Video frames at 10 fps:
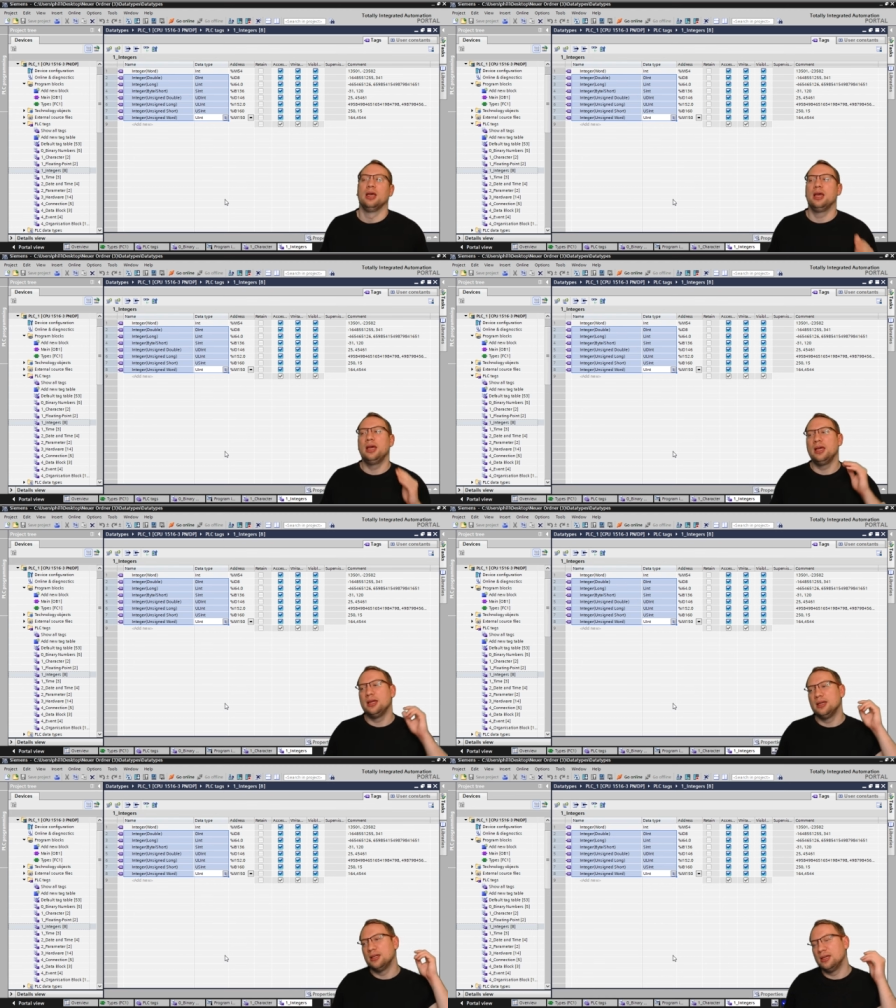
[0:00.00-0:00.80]

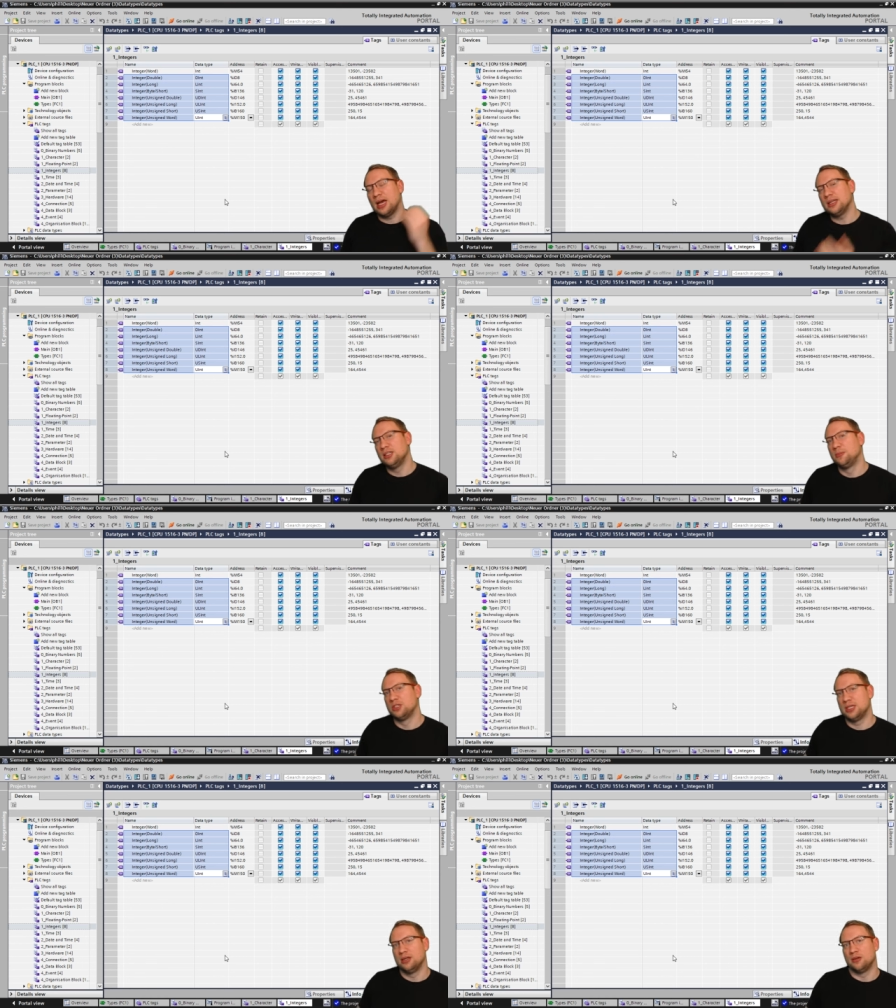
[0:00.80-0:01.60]
In ninety
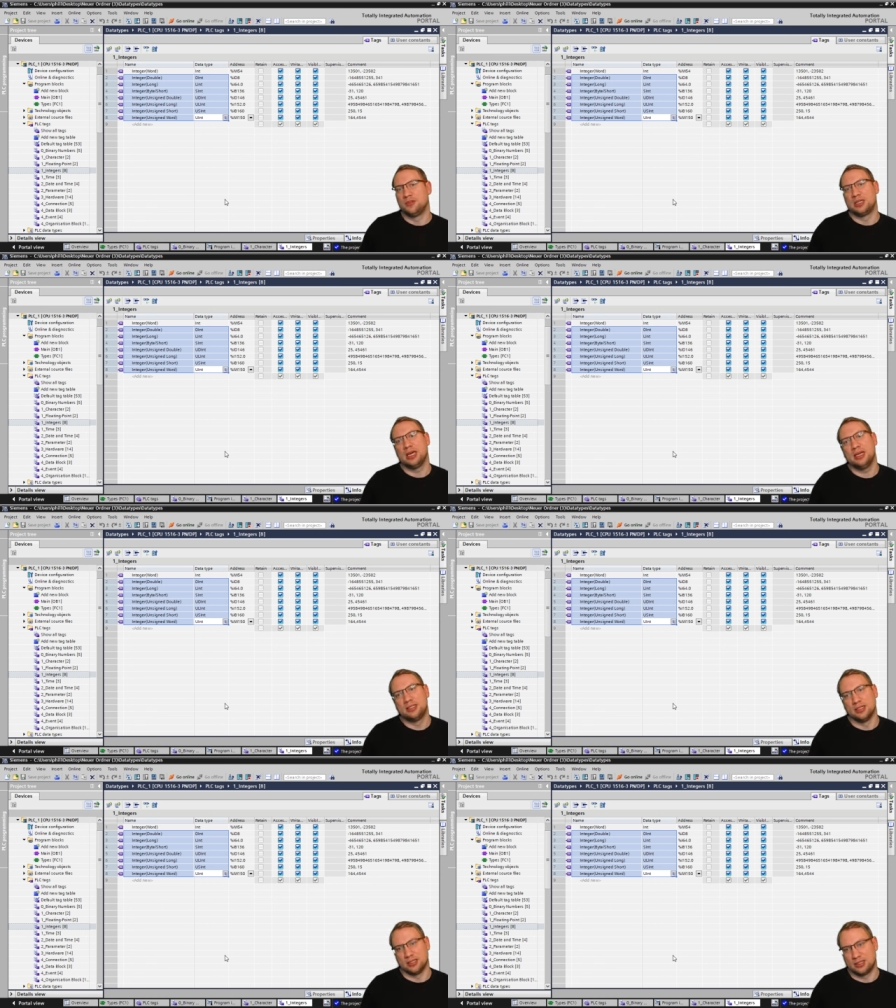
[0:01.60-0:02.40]
percent of the
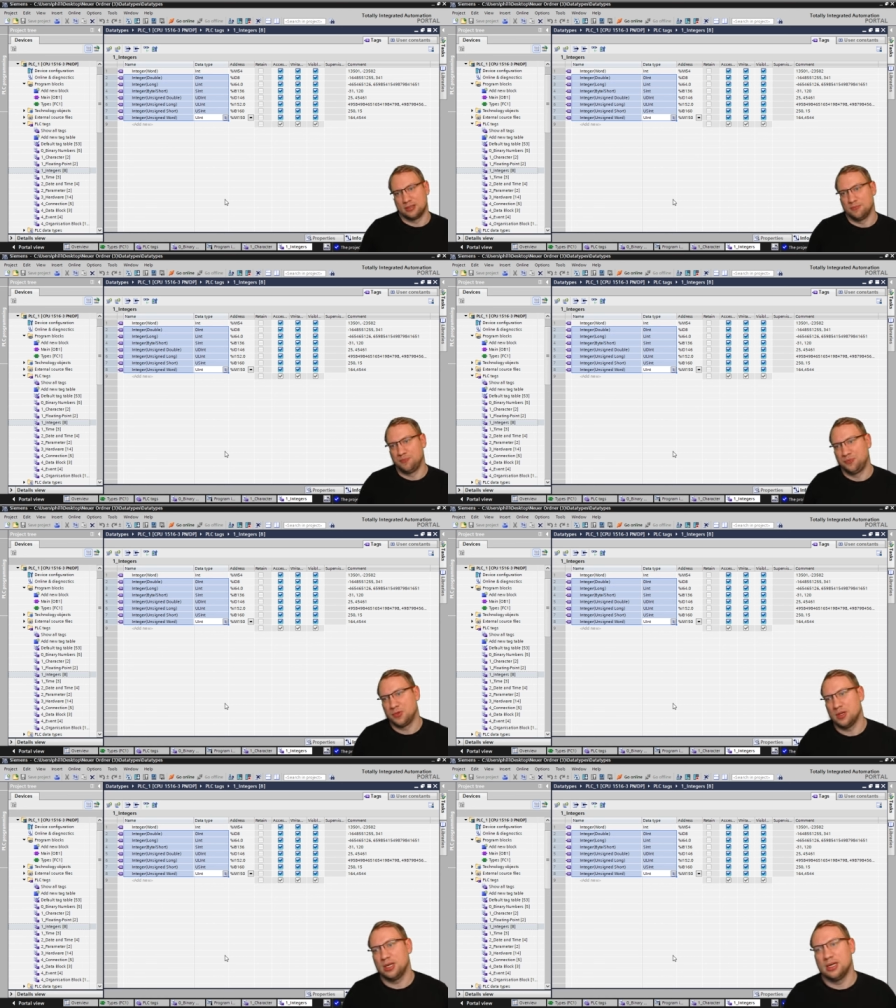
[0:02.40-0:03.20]
cases,
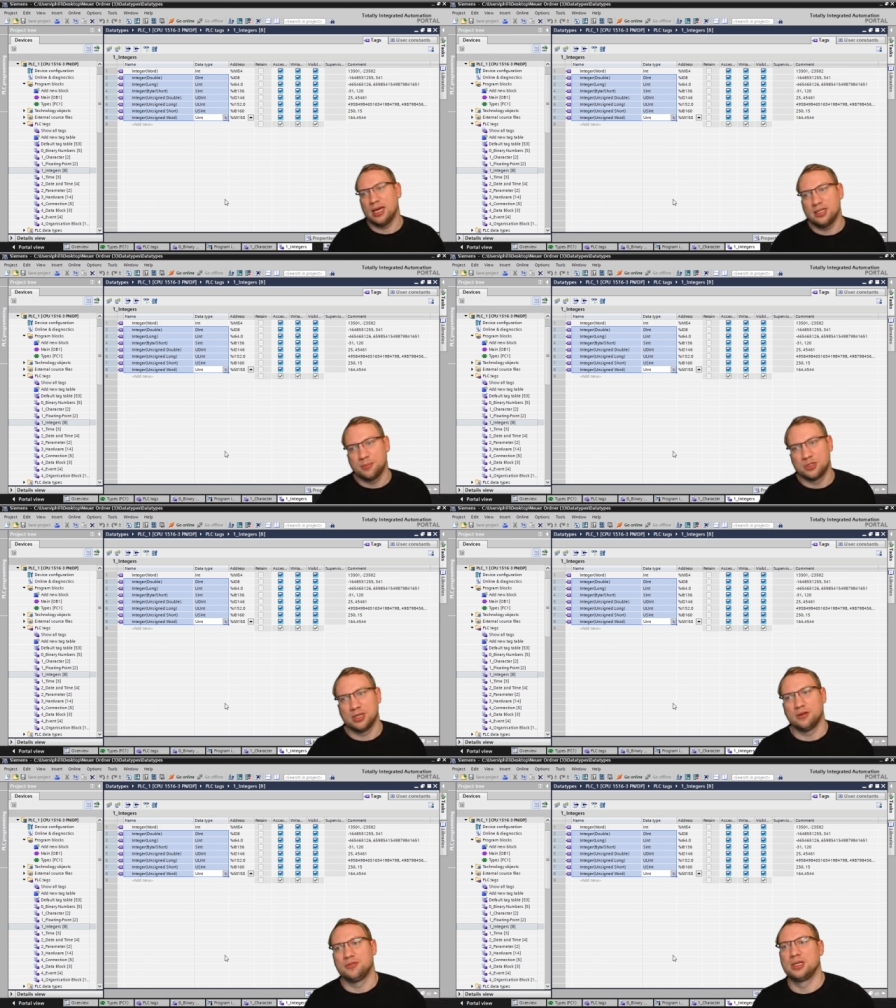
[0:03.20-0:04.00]
in ninety
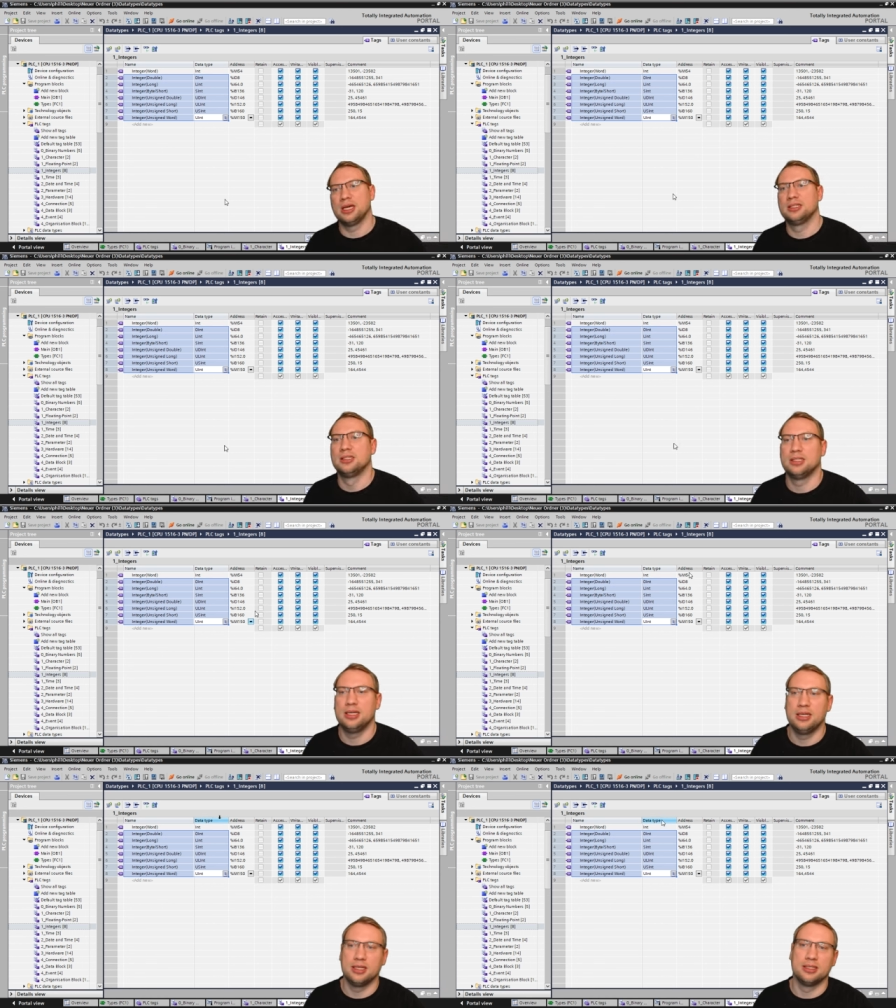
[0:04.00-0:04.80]
percent of the cases,
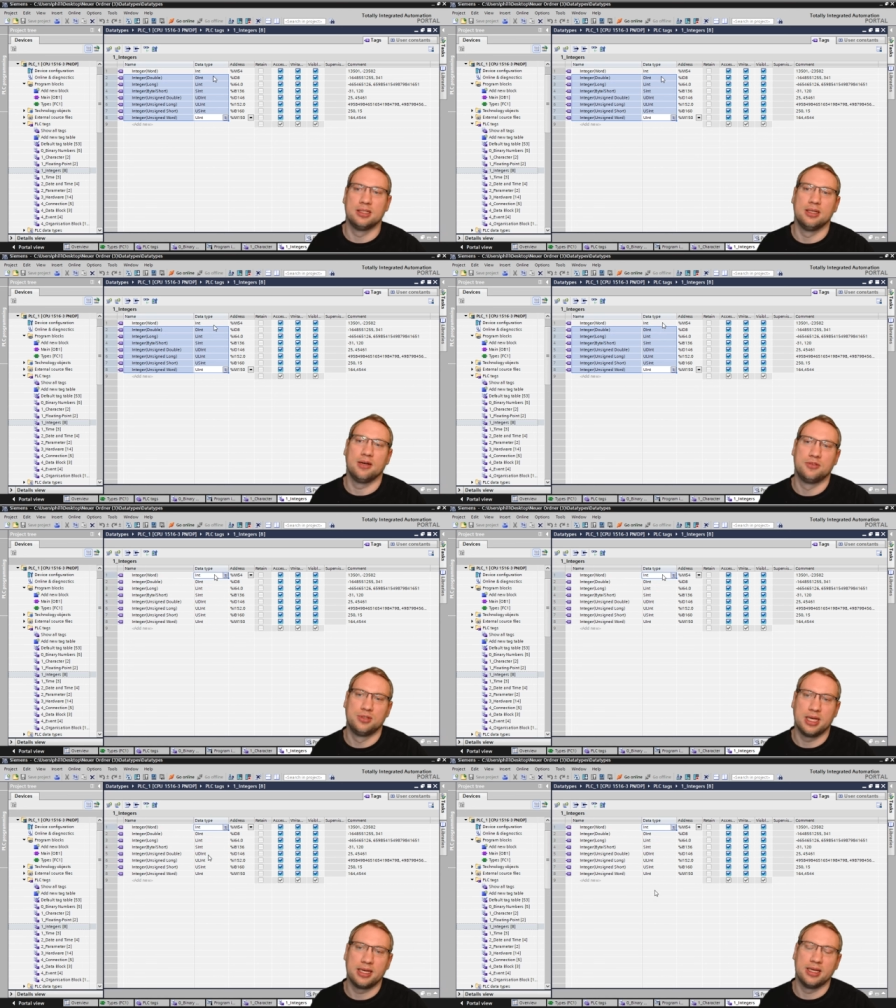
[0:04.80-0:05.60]
it is enough to
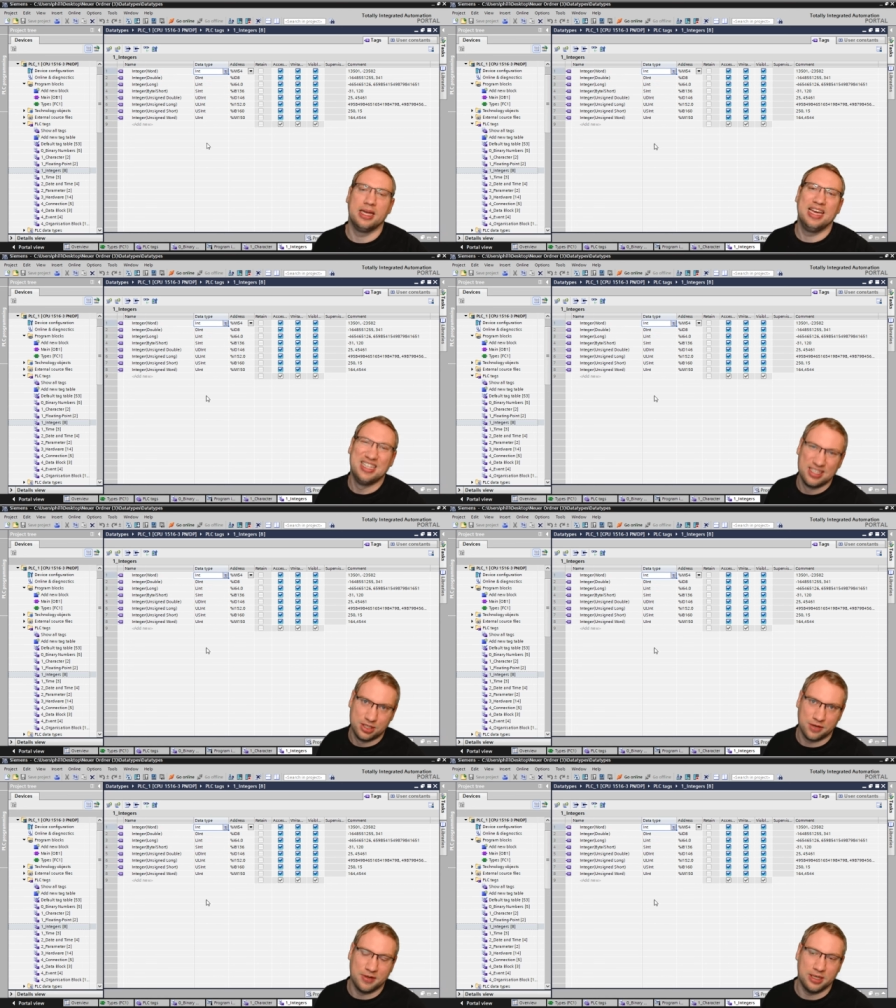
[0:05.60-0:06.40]
take an
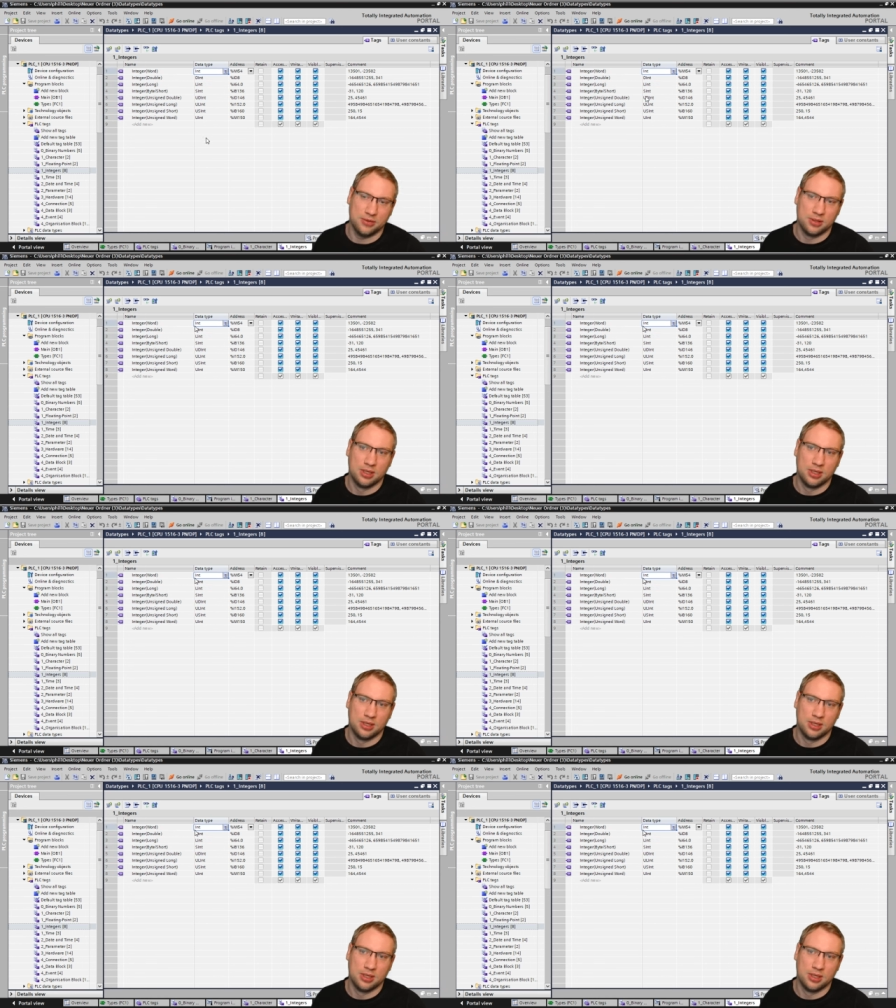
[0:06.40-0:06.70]
integer value,